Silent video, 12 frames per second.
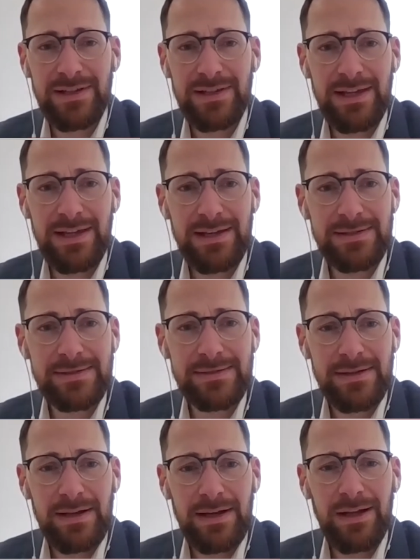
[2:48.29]
There's
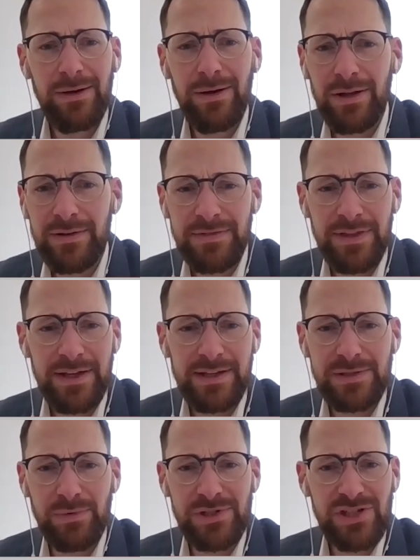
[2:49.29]
a lot of things
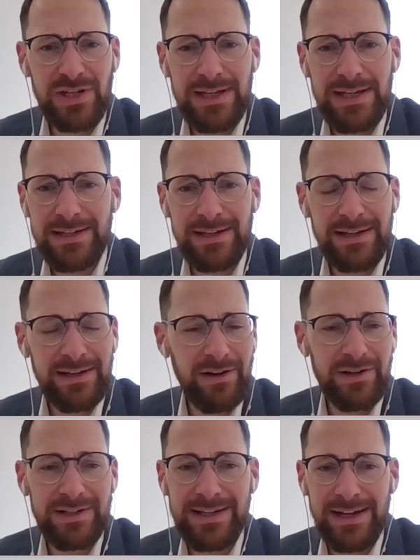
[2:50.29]
which Takeda on
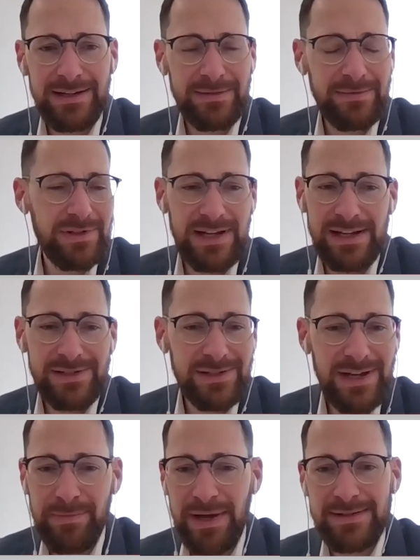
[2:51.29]
a day-to-day
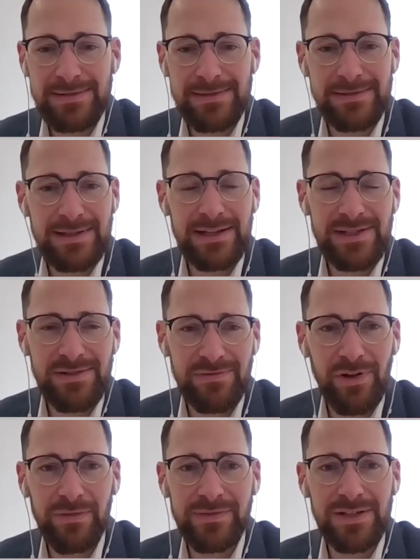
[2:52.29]
basis gets
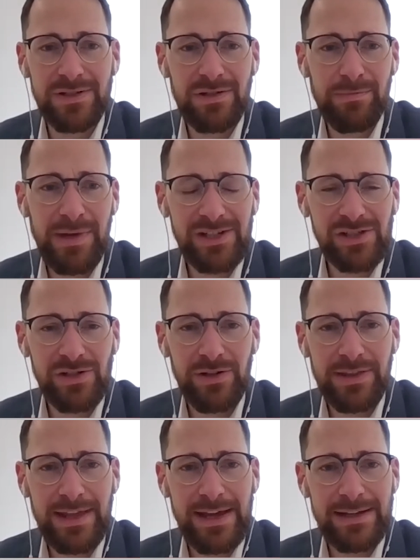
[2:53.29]
involved in to make sure
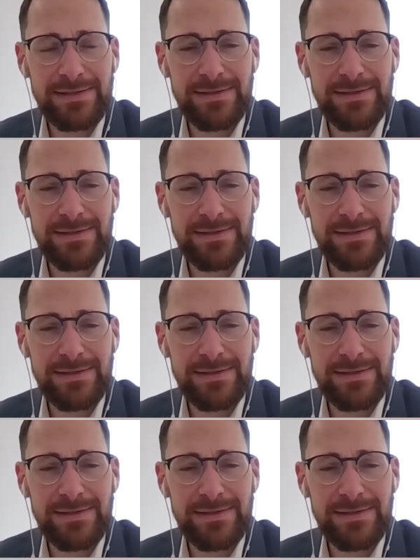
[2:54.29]
that